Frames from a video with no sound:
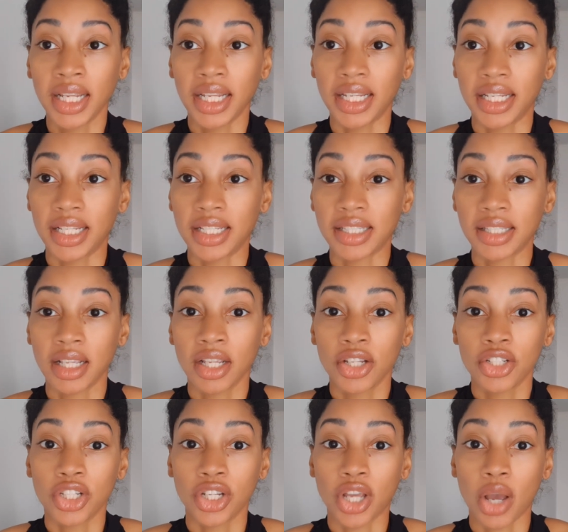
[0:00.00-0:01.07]
is
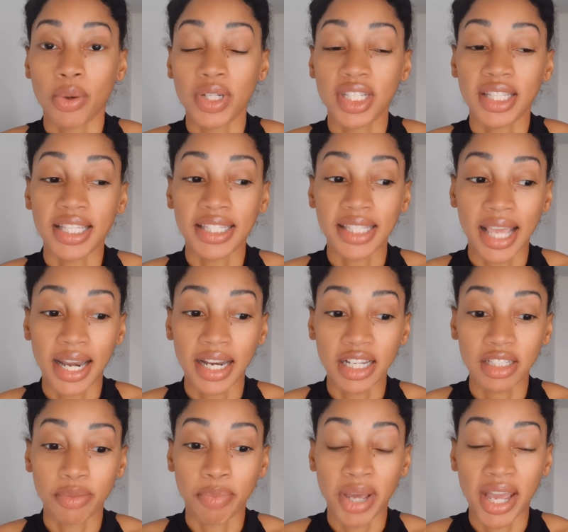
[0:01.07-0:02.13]
to go into the
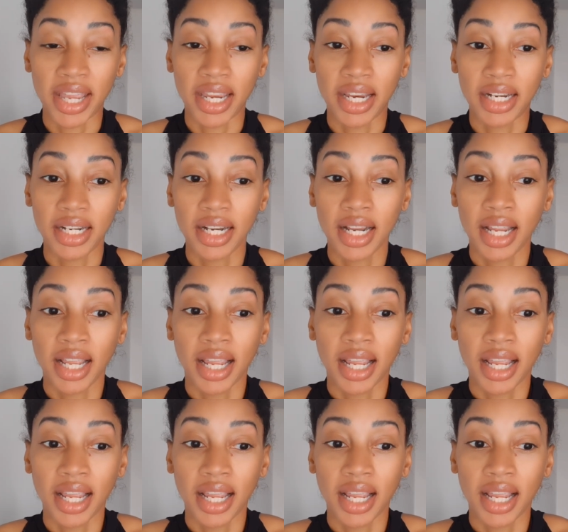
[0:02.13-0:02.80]
settings button